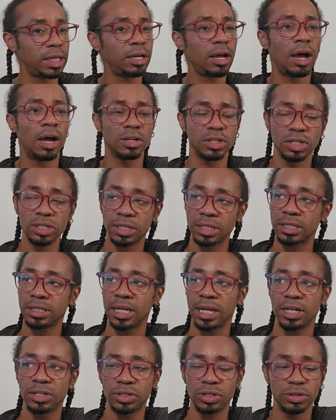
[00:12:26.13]
consciously
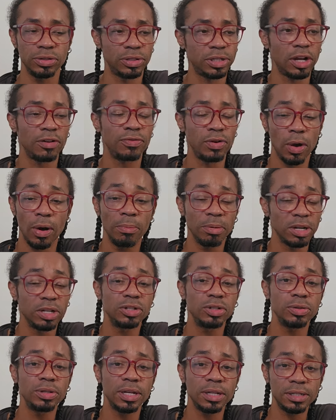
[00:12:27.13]
saying to yourself, no, I'm
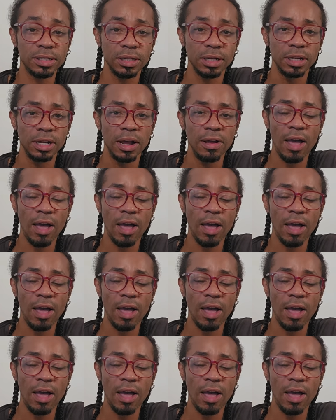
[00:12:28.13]
gonna do this.